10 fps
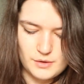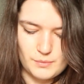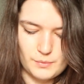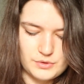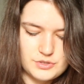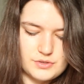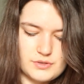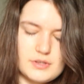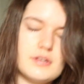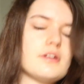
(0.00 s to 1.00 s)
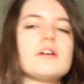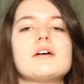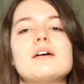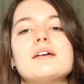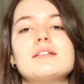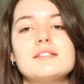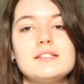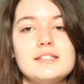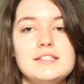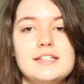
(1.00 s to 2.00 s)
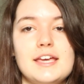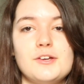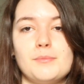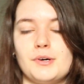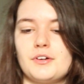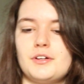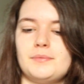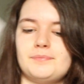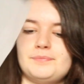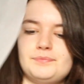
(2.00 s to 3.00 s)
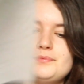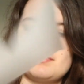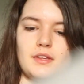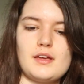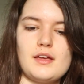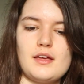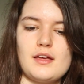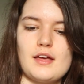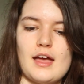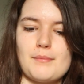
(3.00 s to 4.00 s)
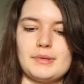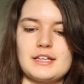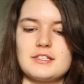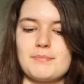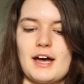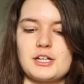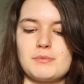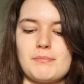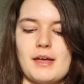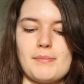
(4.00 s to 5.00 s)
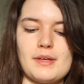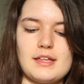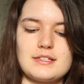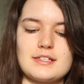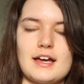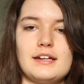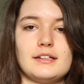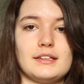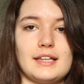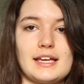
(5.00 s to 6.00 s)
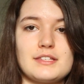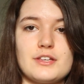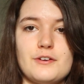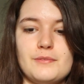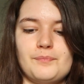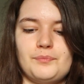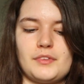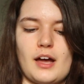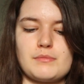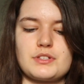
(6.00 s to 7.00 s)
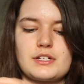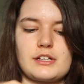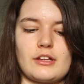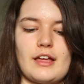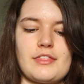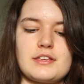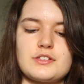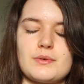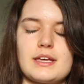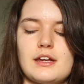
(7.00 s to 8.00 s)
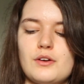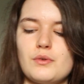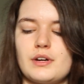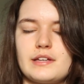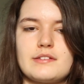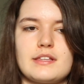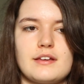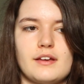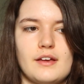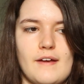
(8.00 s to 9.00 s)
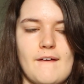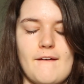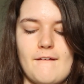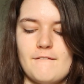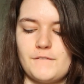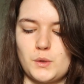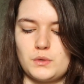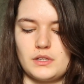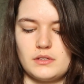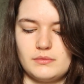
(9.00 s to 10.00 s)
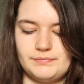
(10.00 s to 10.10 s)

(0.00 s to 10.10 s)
You want to take your book and place the parchment paper inside like so. I'm just going to go like this so I get it all nicely folded.